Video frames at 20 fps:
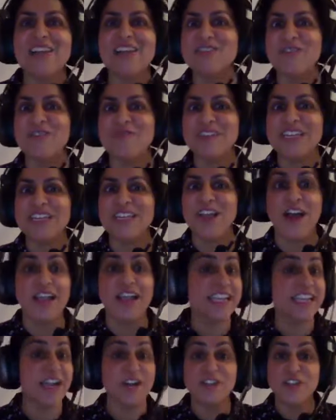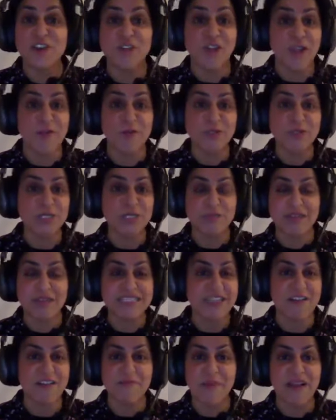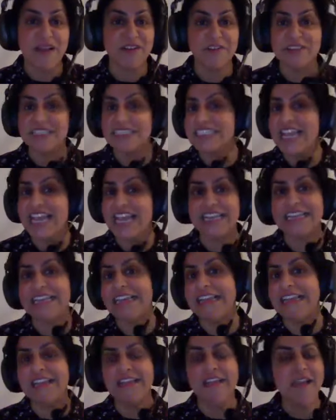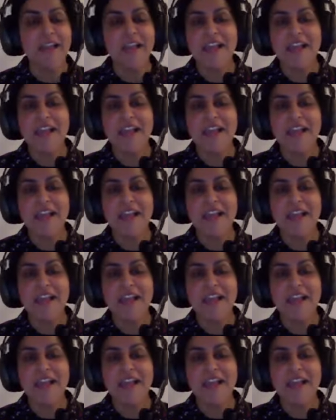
and I don't really like it. I don't like watching myself back on the telly.